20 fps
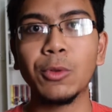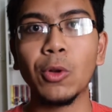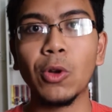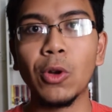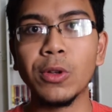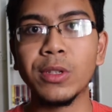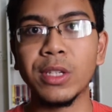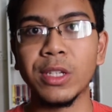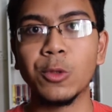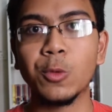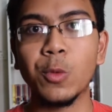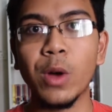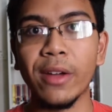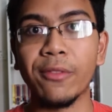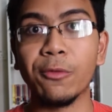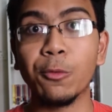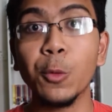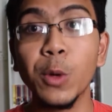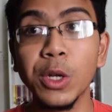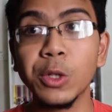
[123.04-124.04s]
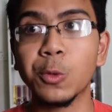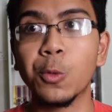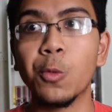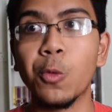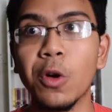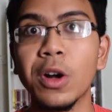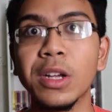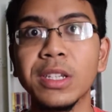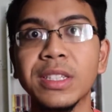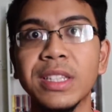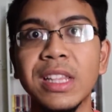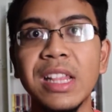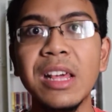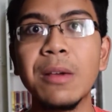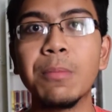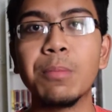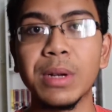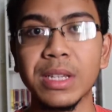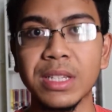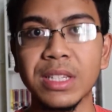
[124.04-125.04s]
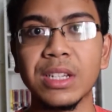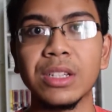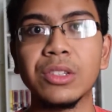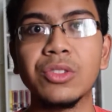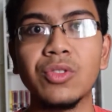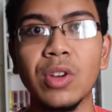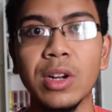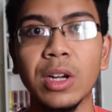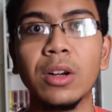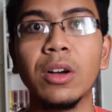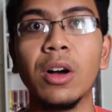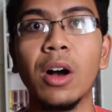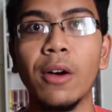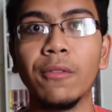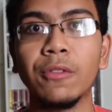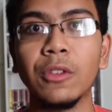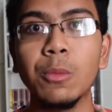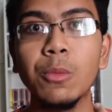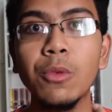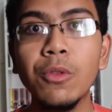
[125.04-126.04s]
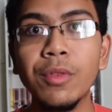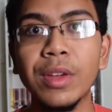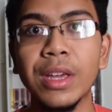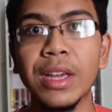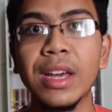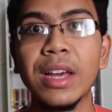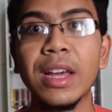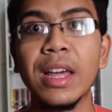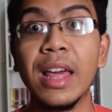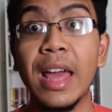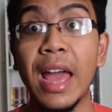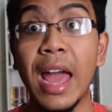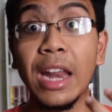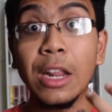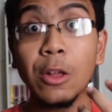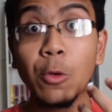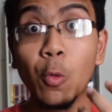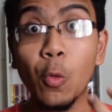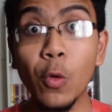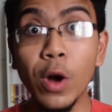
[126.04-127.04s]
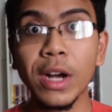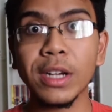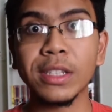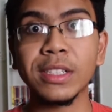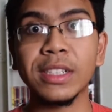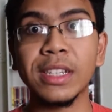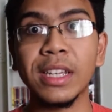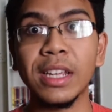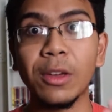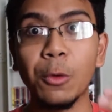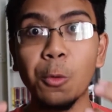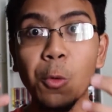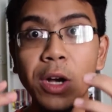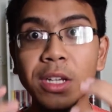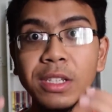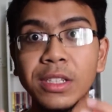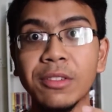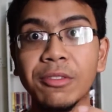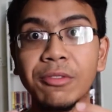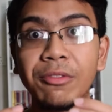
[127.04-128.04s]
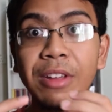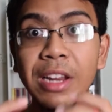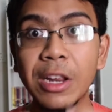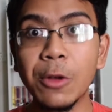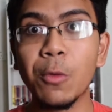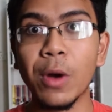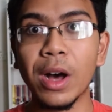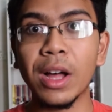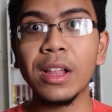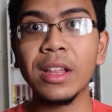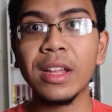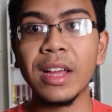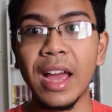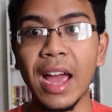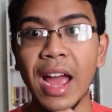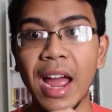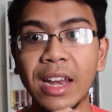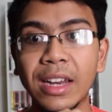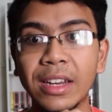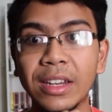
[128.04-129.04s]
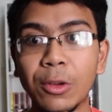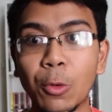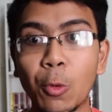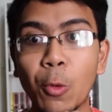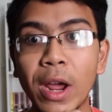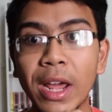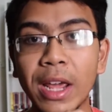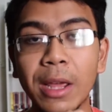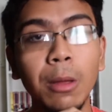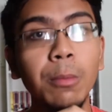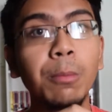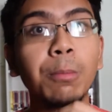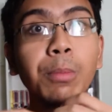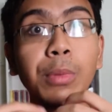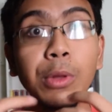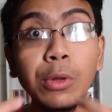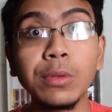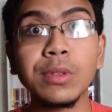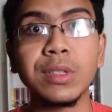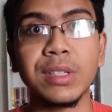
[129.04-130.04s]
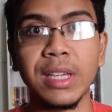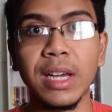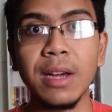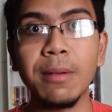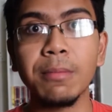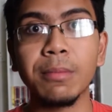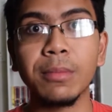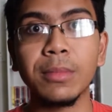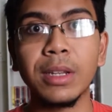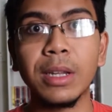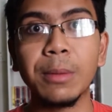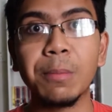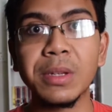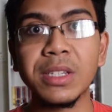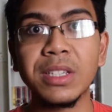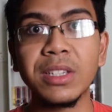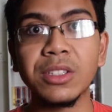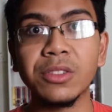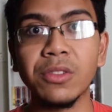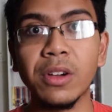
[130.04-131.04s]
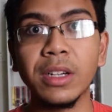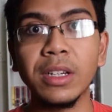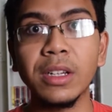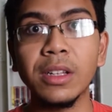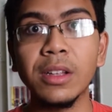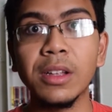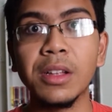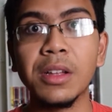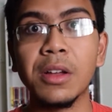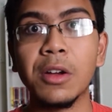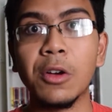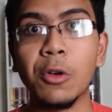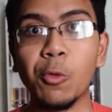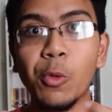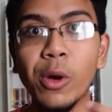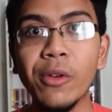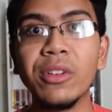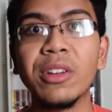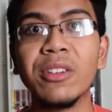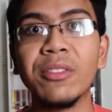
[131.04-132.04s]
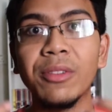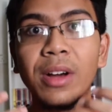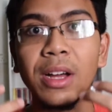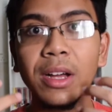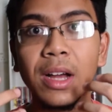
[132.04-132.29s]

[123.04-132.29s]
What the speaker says: to lose his wife, which was the personal struggle of the movie. And it works really well, and the way it builds up, the personal struggle with the